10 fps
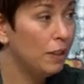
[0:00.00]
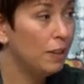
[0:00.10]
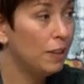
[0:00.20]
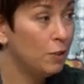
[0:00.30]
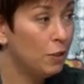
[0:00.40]

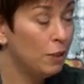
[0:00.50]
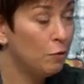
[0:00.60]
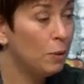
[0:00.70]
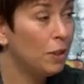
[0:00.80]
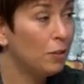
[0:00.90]

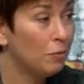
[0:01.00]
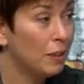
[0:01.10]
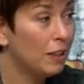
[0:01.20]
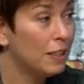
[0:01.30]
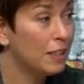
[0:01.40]
achievable,
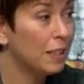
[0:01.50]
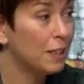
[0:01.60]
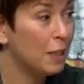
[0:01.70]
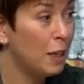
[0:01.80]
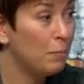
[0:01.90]
realistic,
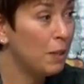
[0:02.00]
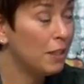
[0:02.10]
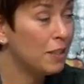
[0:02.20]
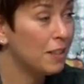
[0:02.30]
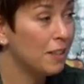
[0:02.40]
and
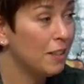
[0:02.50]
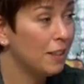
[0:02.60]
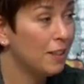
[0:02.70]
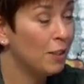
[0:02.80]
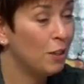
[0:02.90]
time-based?
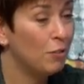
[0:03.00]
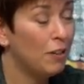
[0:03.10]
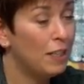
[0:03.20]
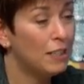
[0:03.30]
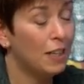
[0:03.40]
If
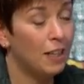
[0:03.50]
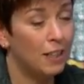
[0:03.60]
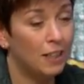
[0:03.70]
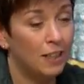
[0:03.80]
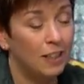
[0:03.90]
I say,